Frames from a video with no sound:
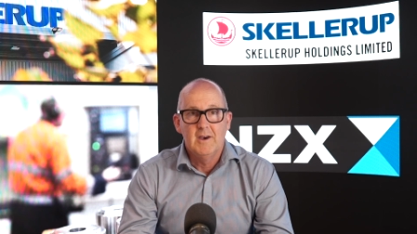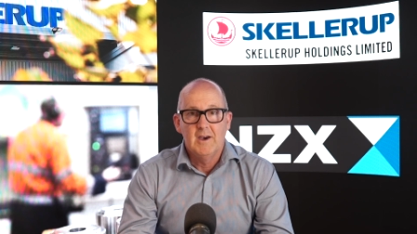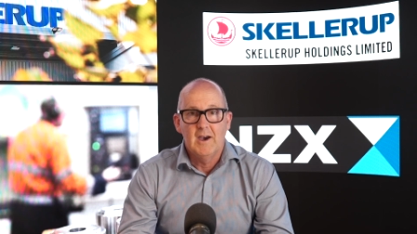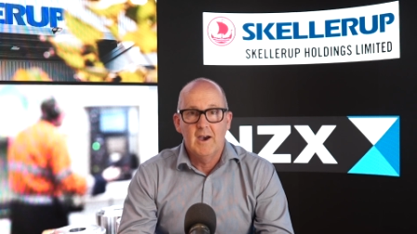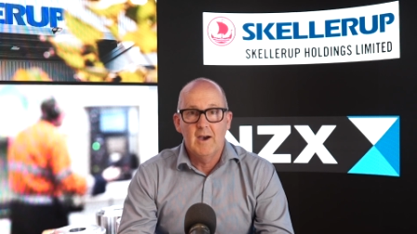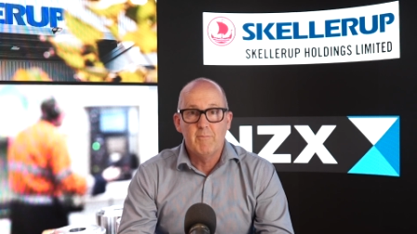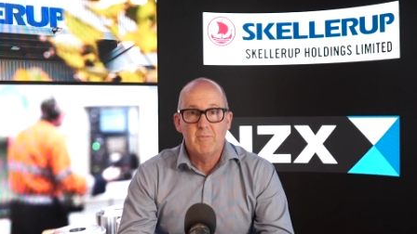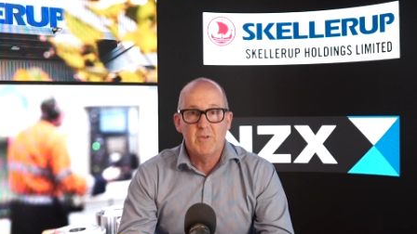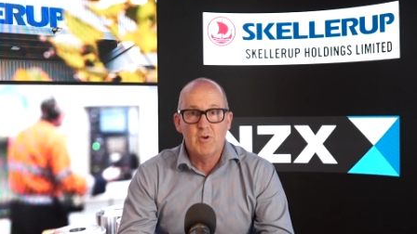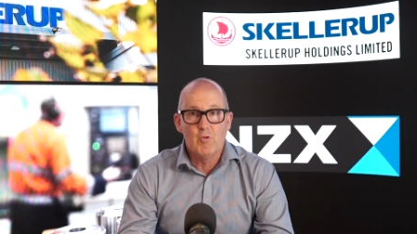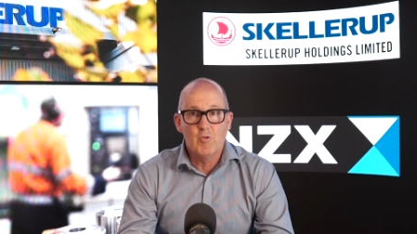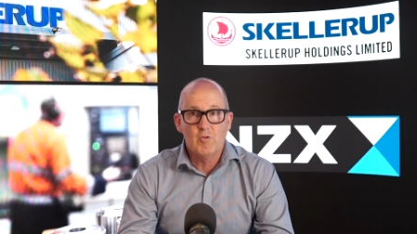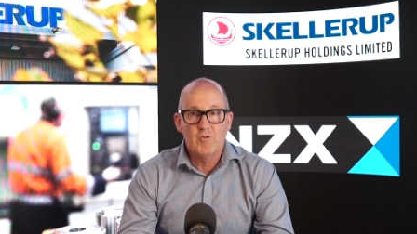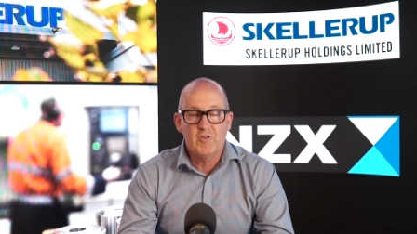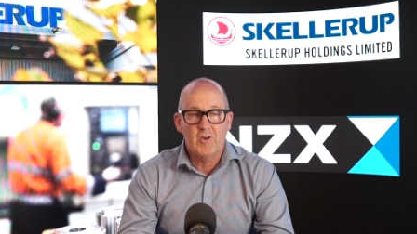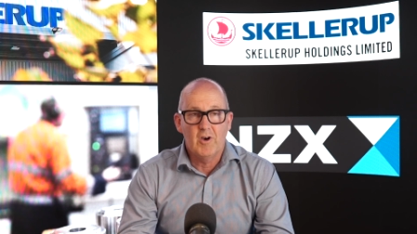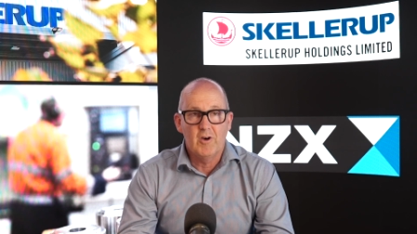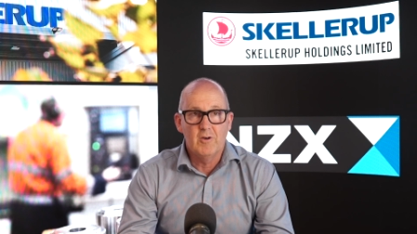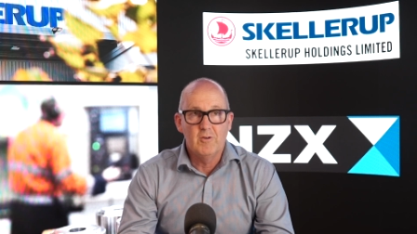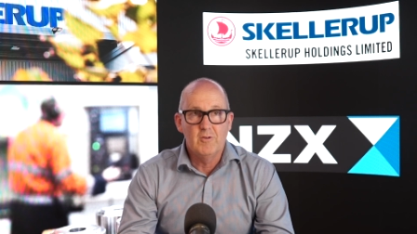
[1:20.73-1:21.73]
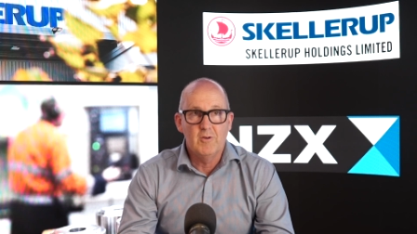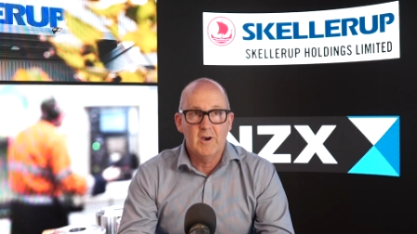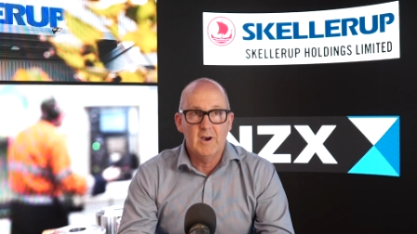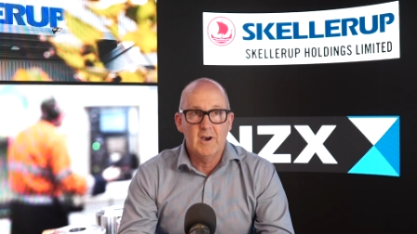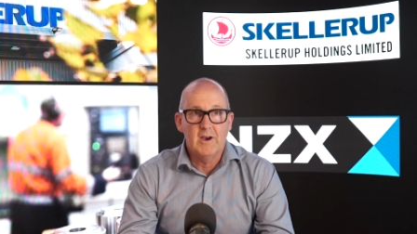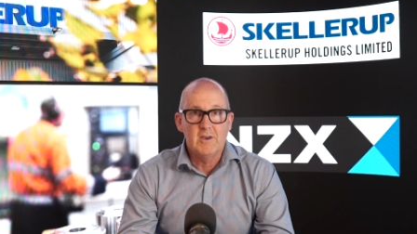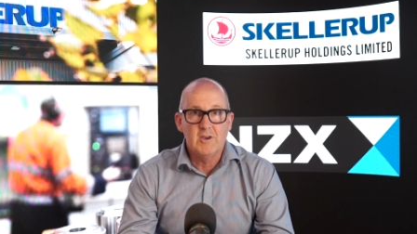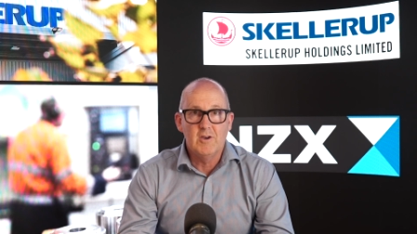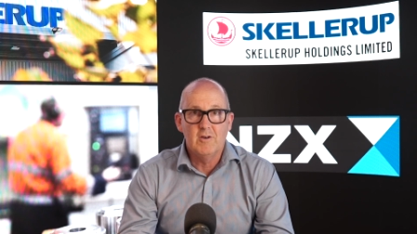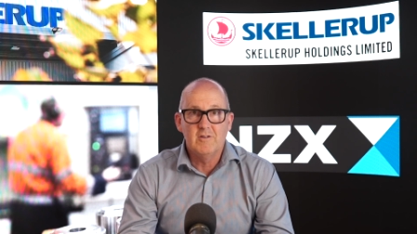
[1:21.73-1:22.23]
They're
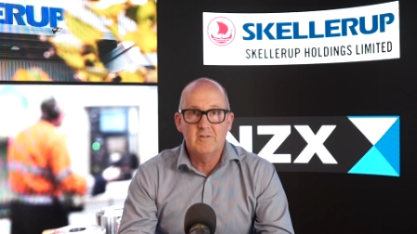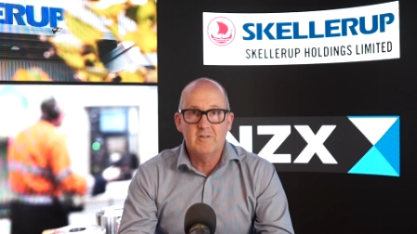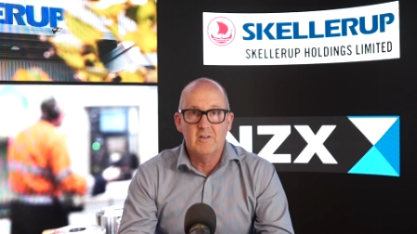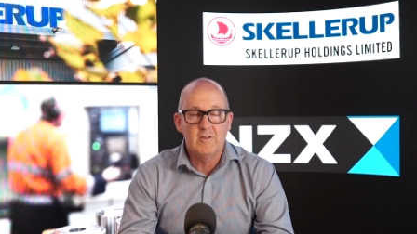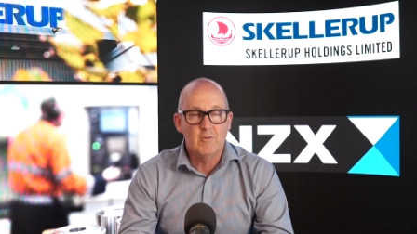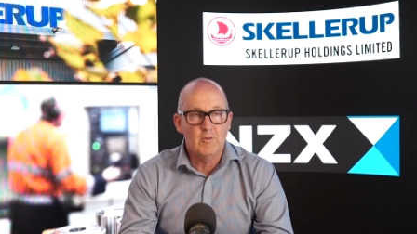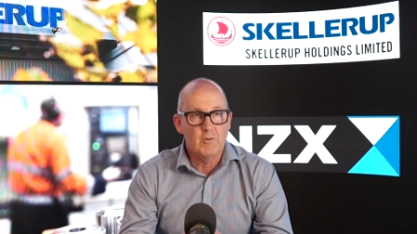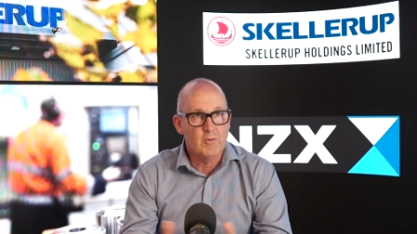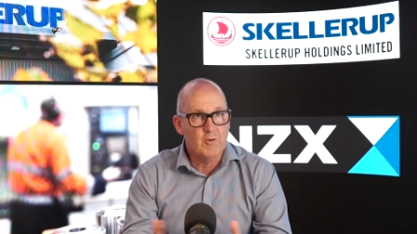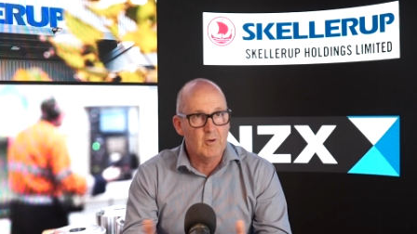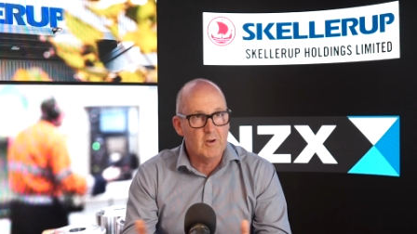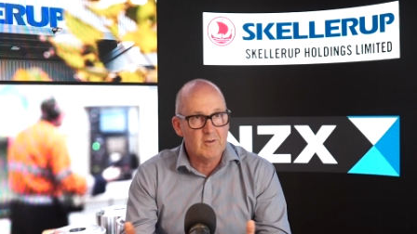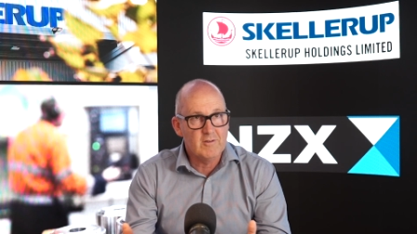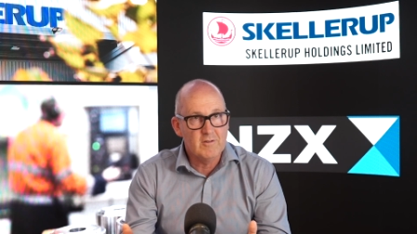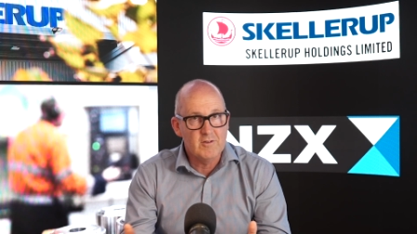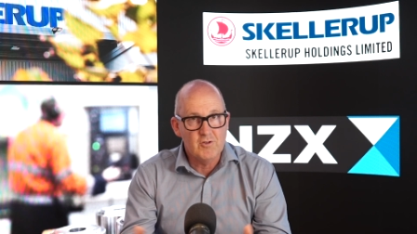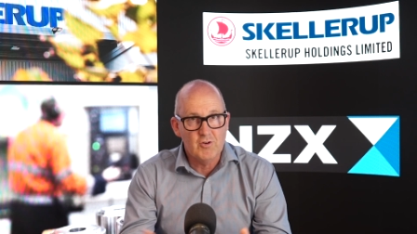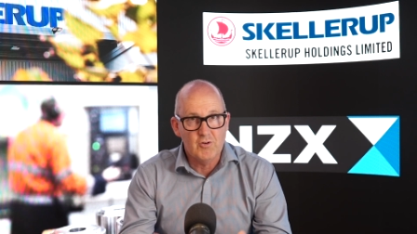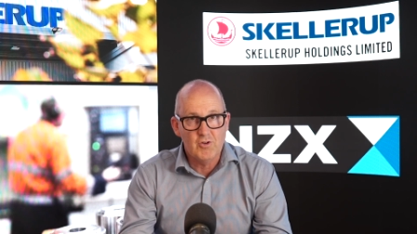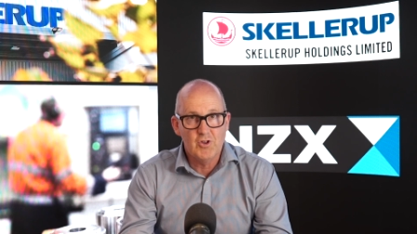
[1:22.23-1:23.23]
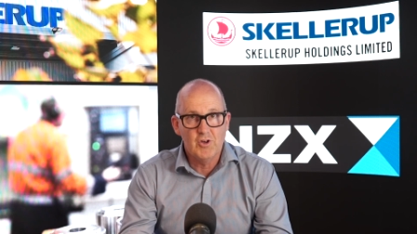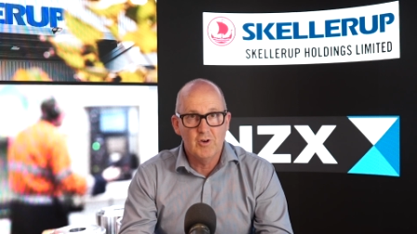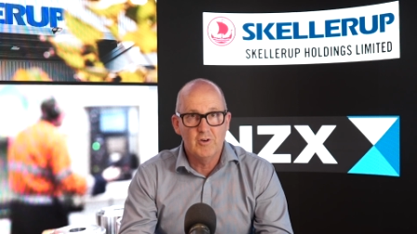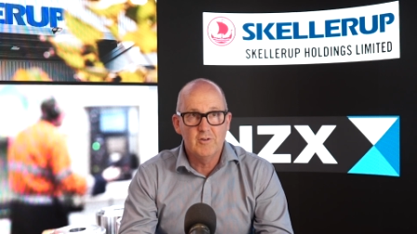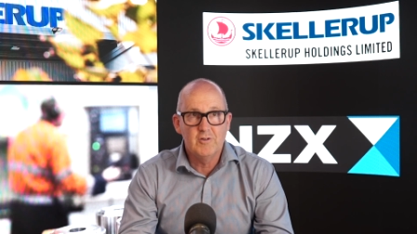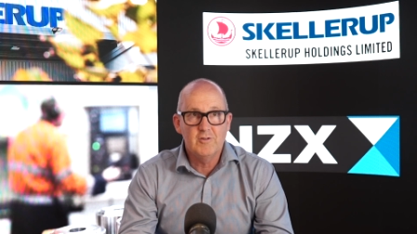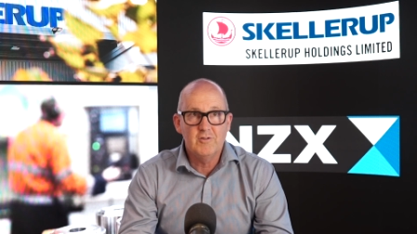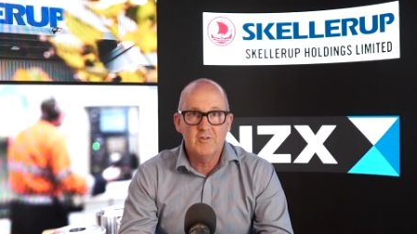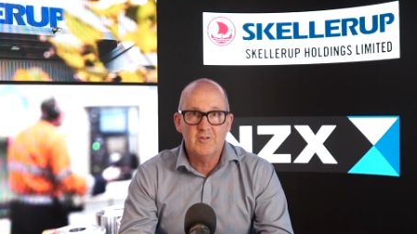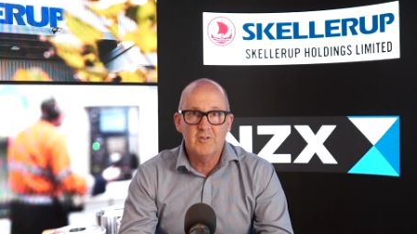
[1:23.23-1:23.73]
also used in the orthotics in your
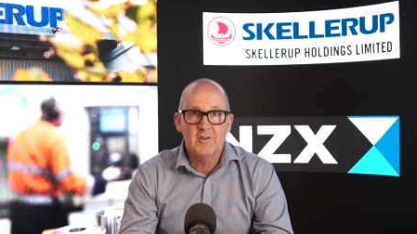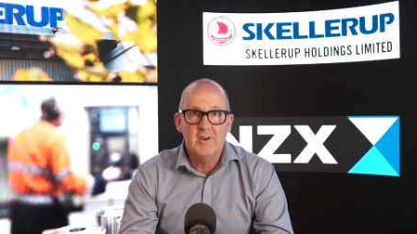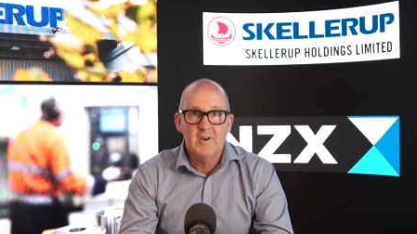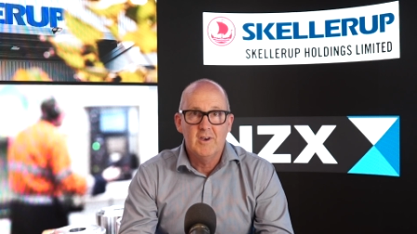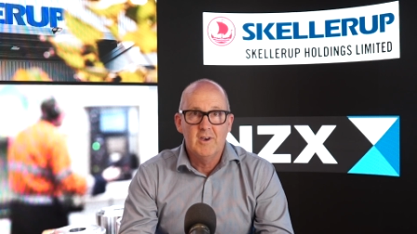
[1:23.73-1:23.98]
shoes